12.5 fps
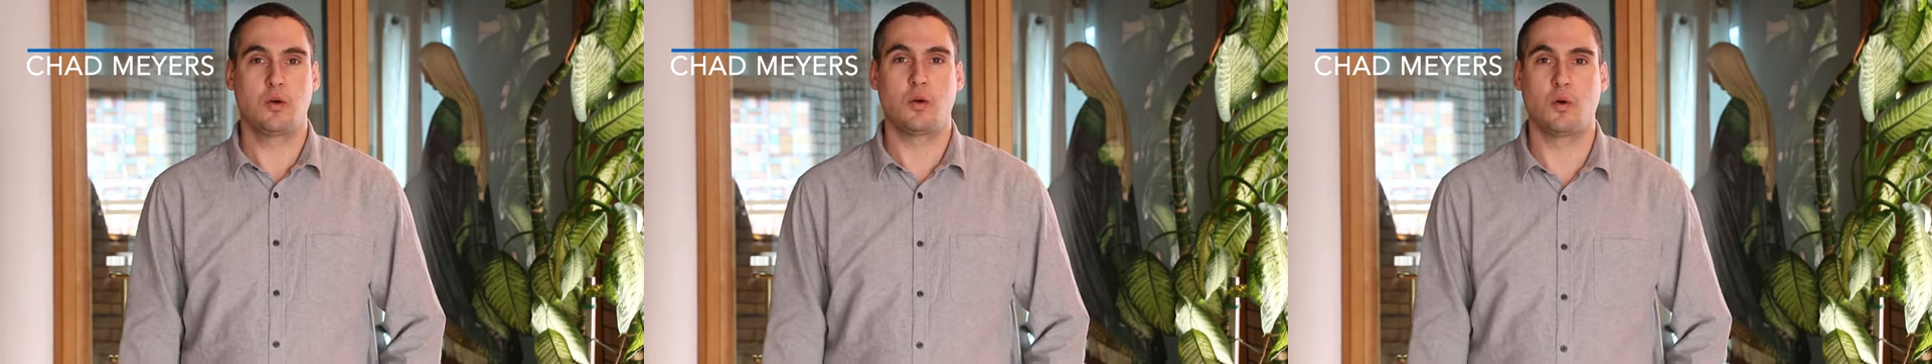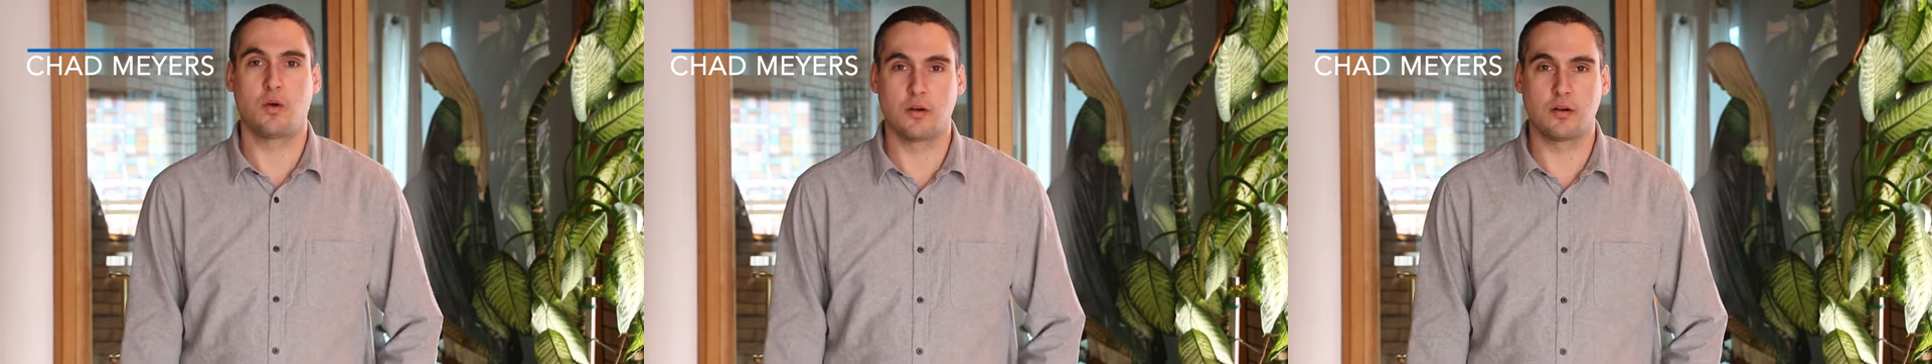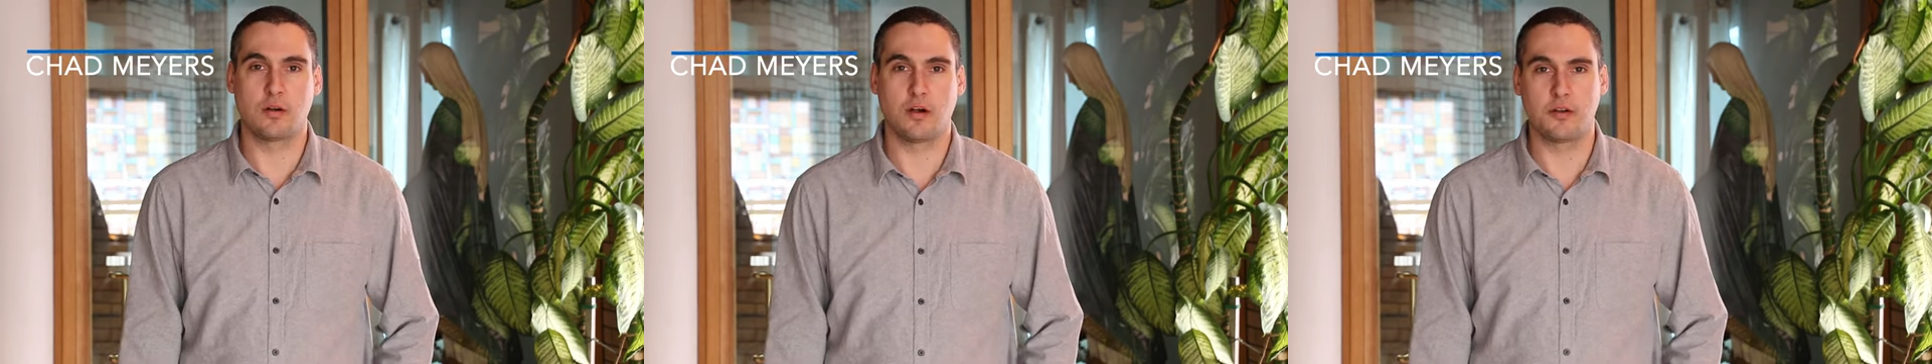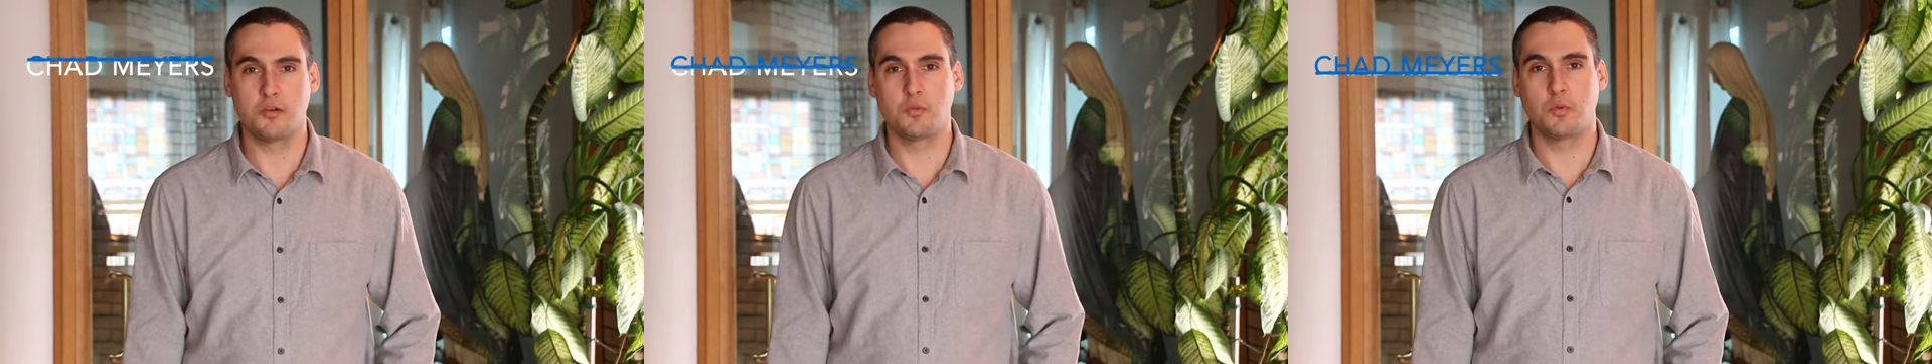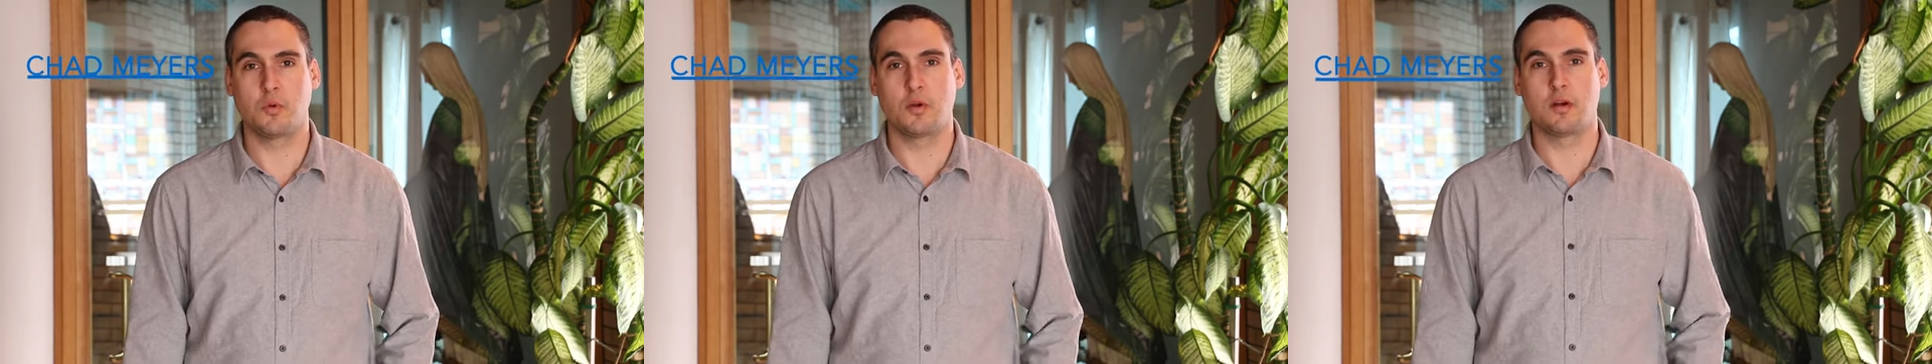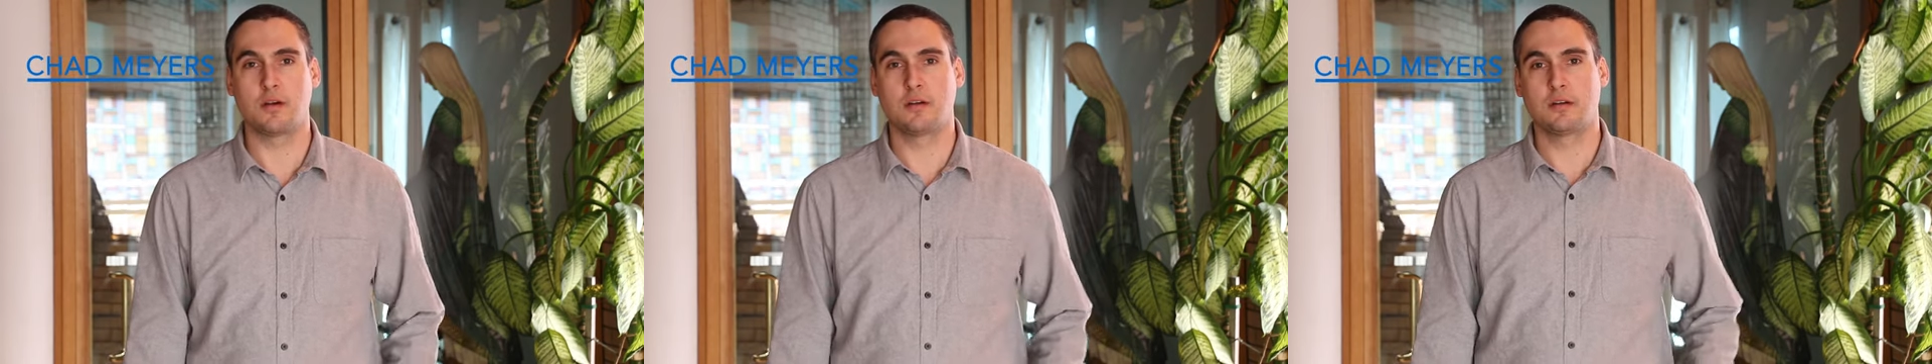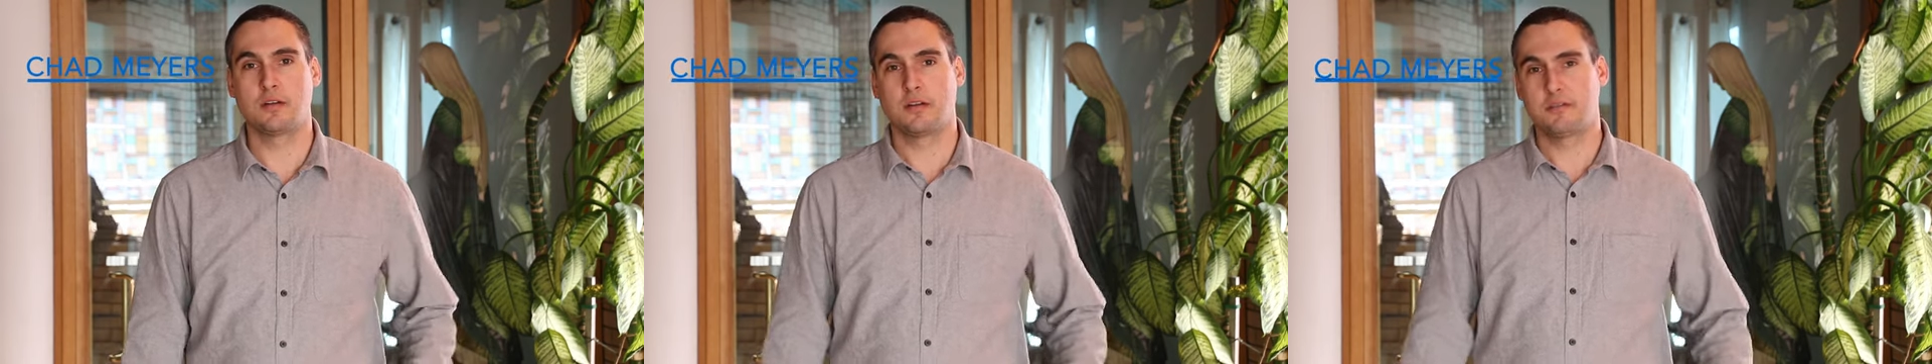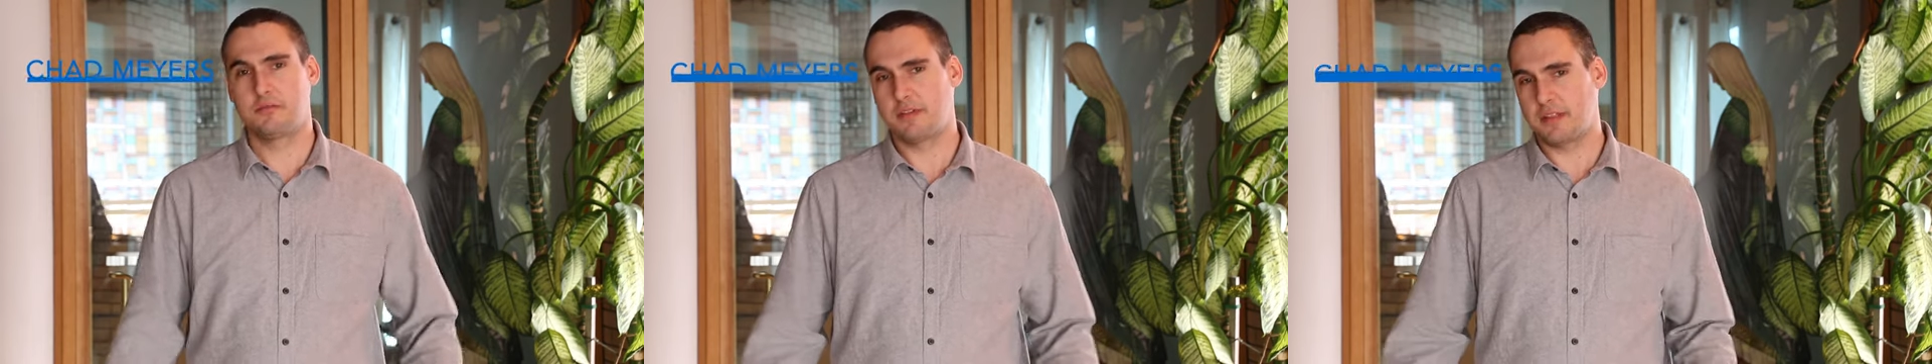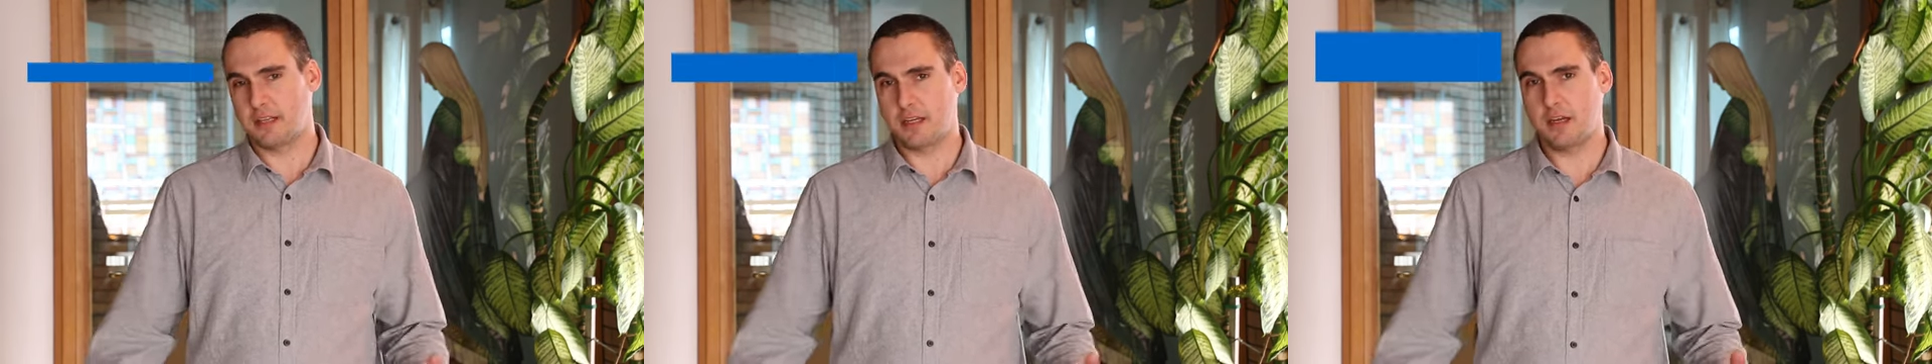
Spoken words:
Or are you more feeling